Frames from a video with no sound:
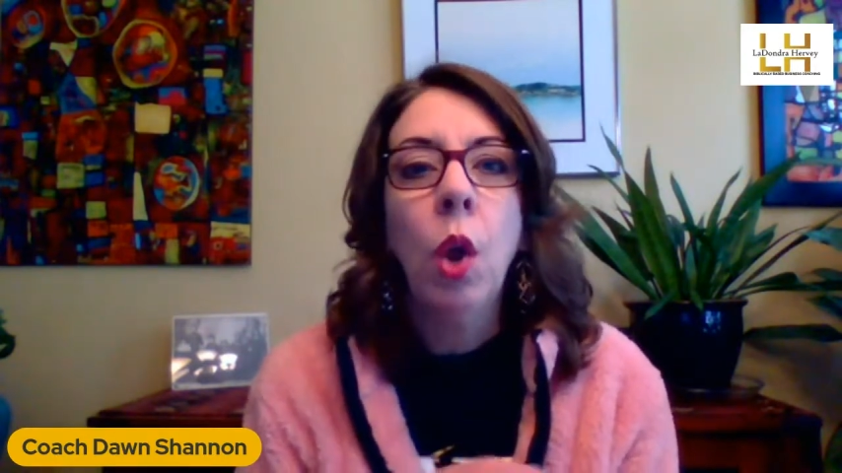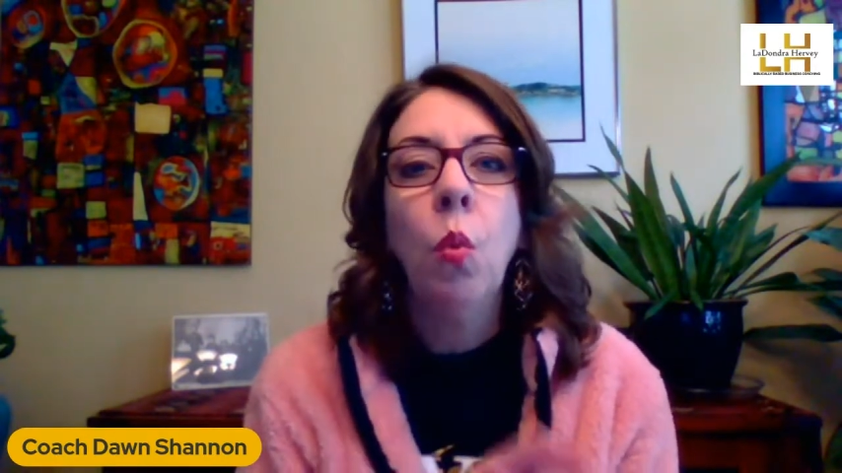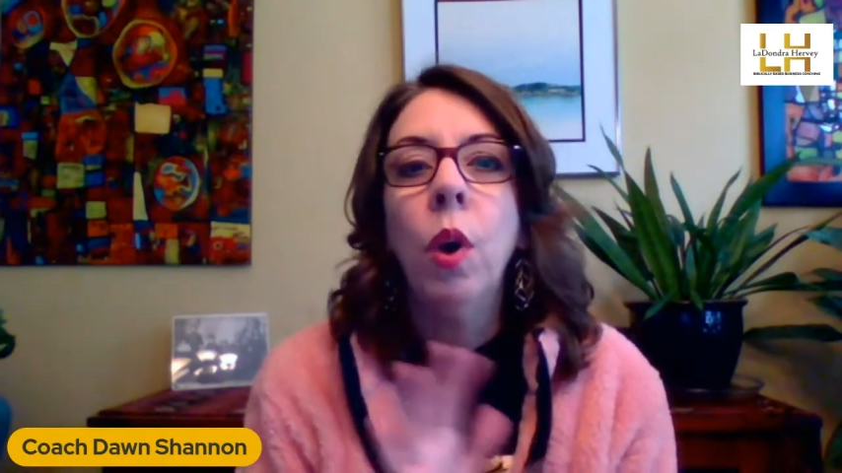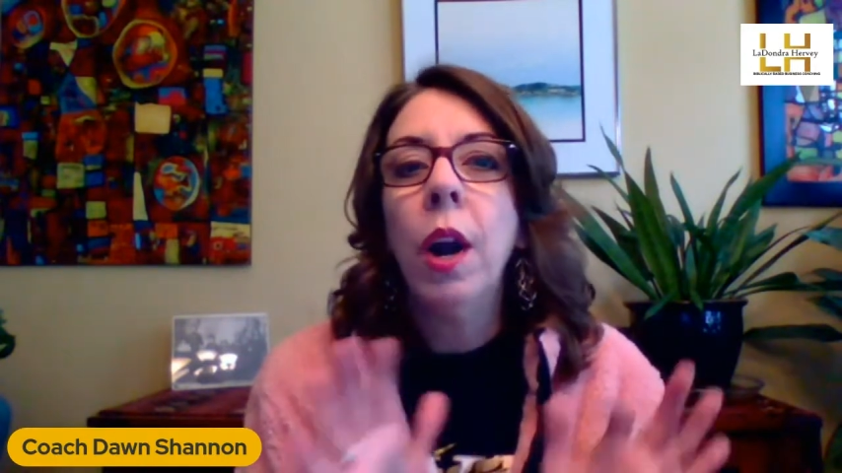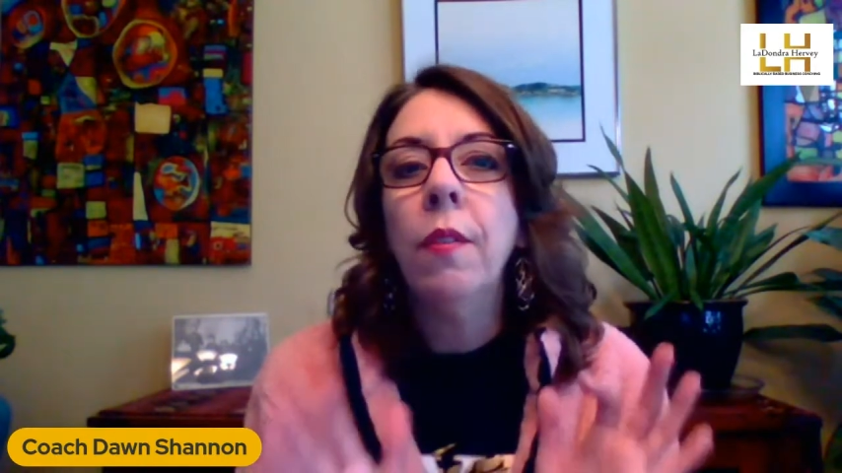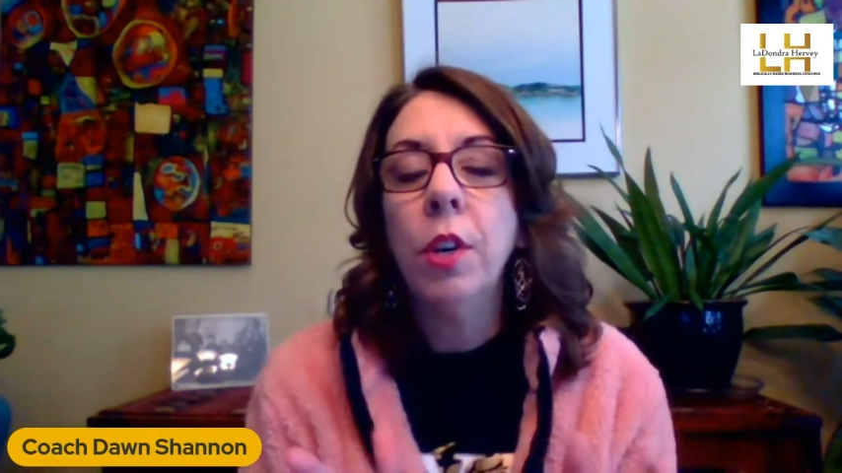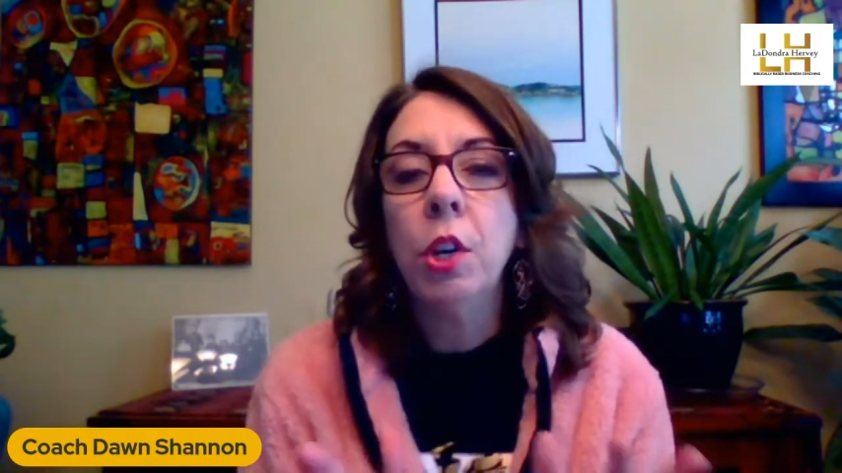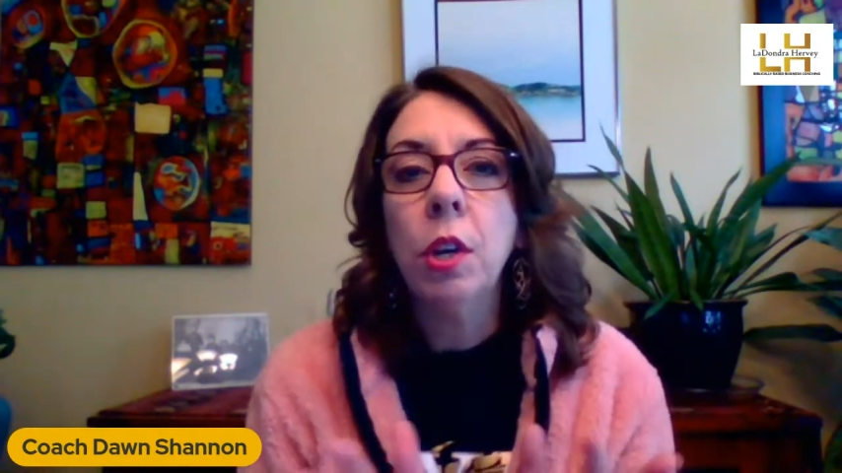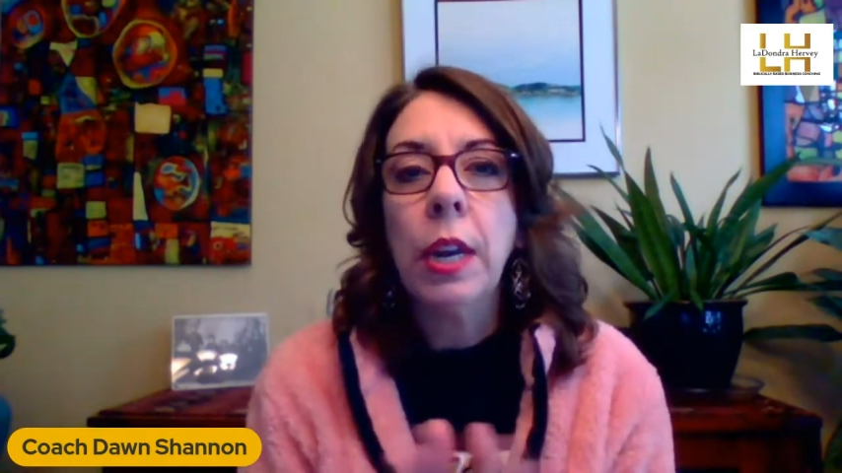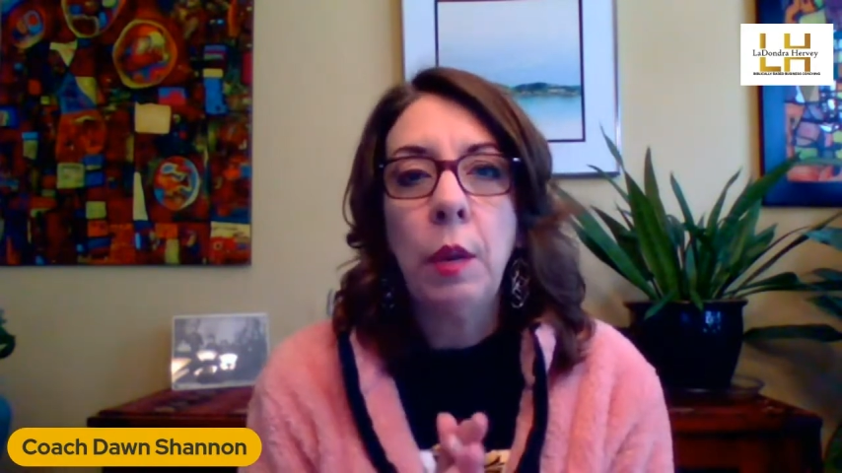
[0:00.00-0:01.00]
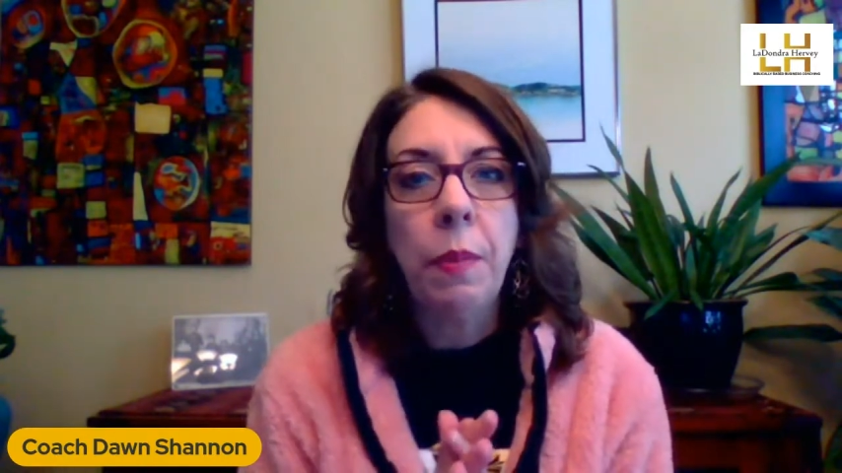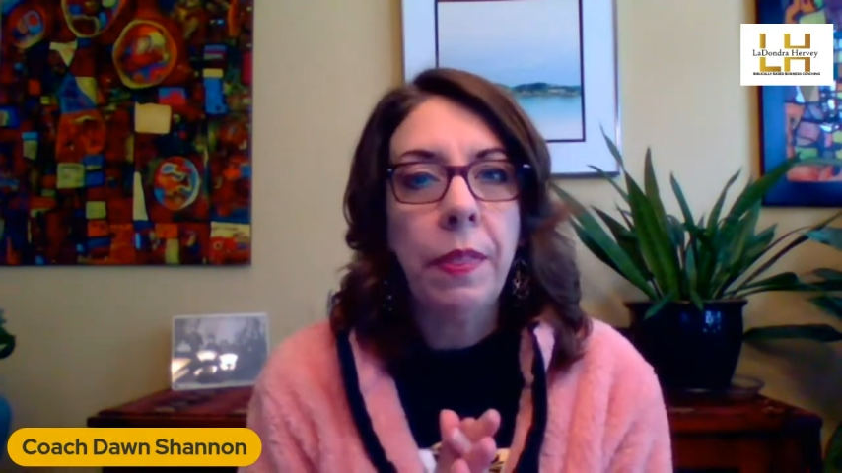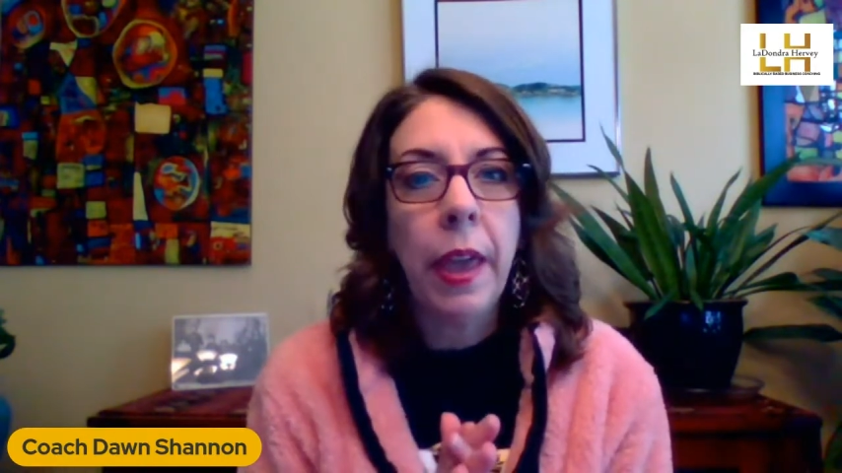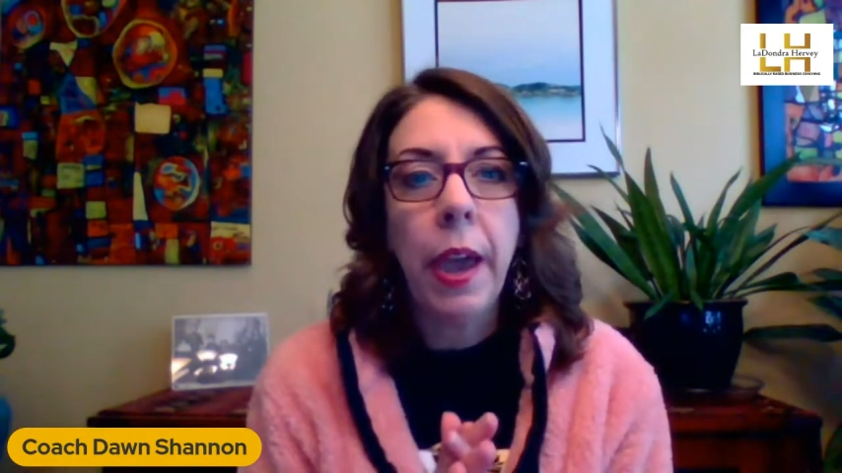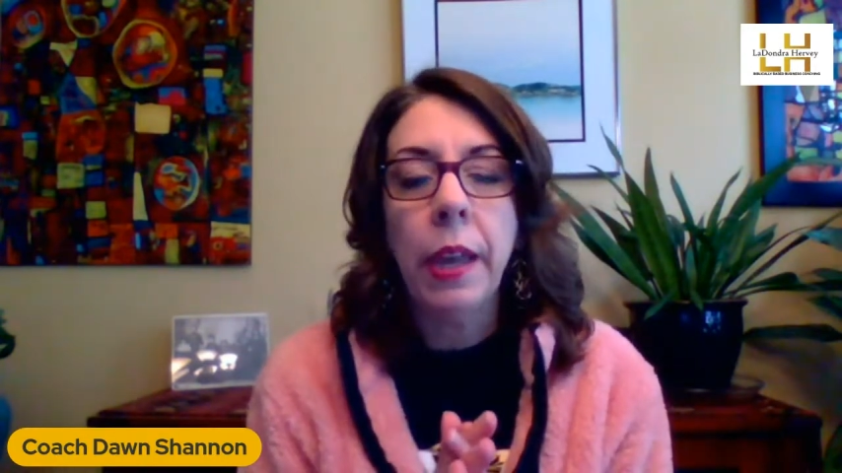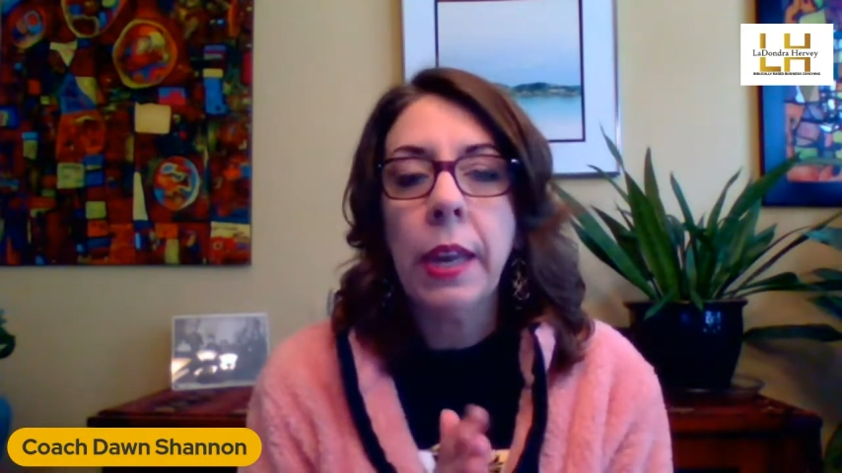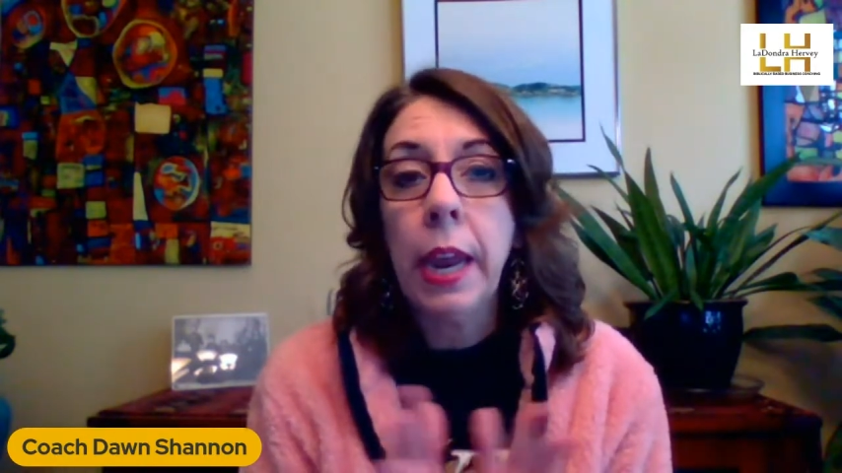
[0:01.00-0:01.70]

wherever you're keeping that,